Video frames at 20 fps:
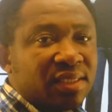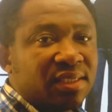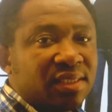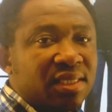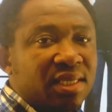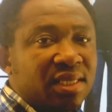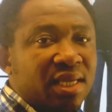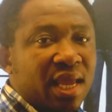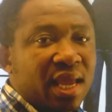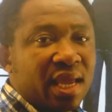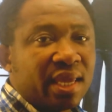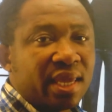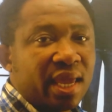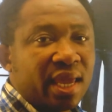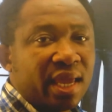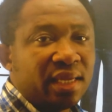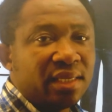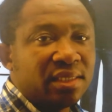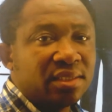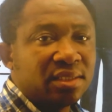see a
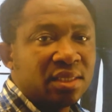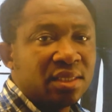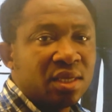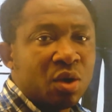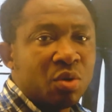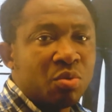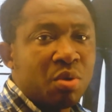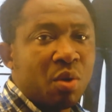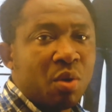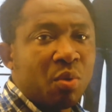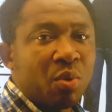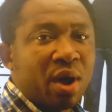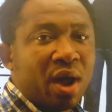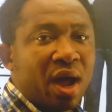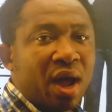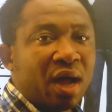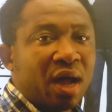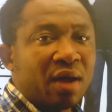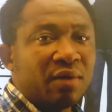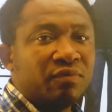case where we
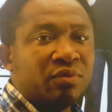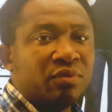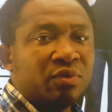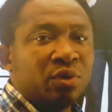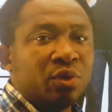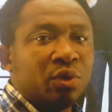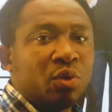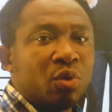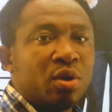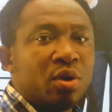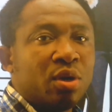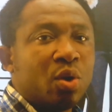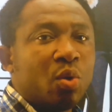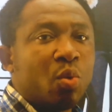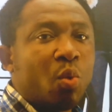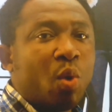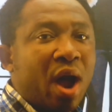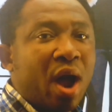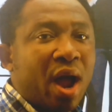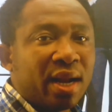have only
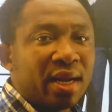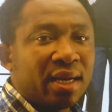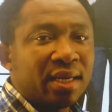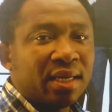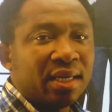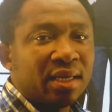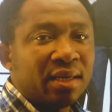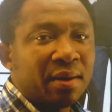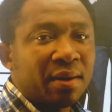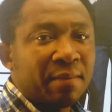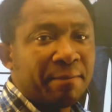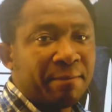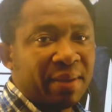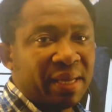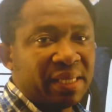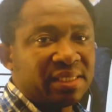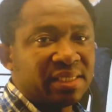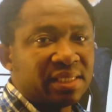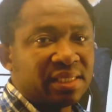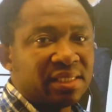one
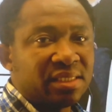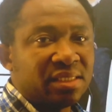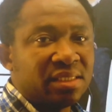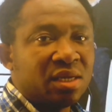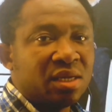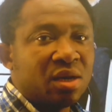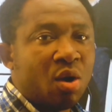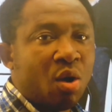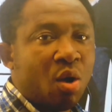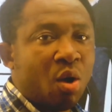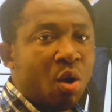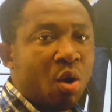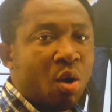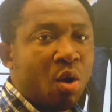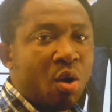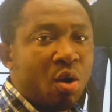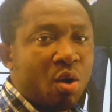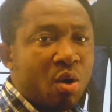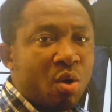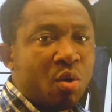person
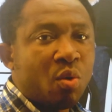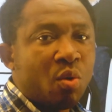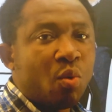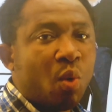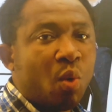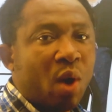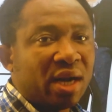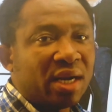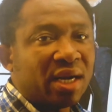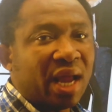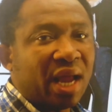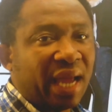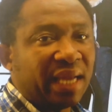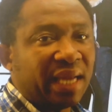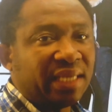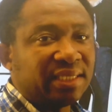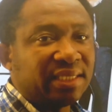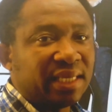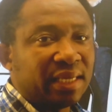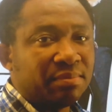or one
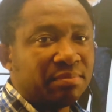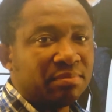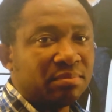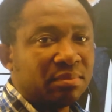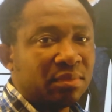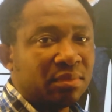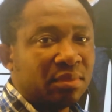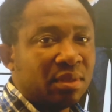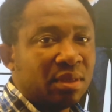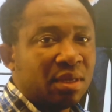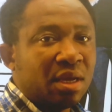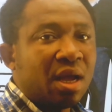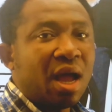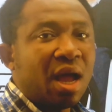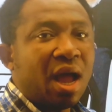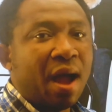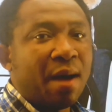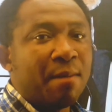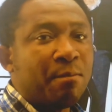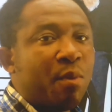item
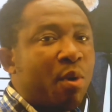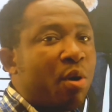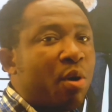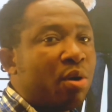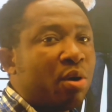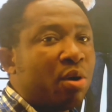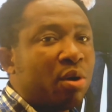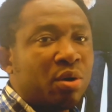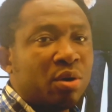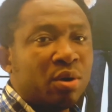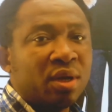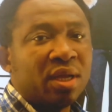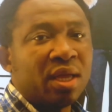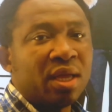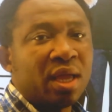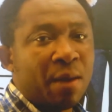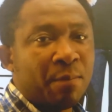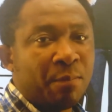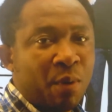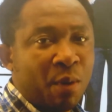among
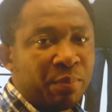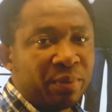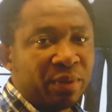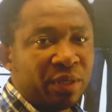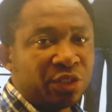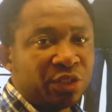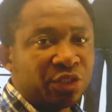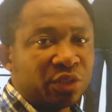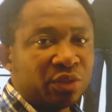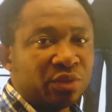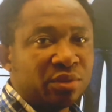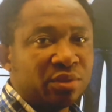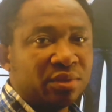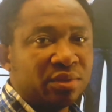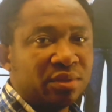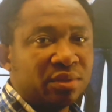a population.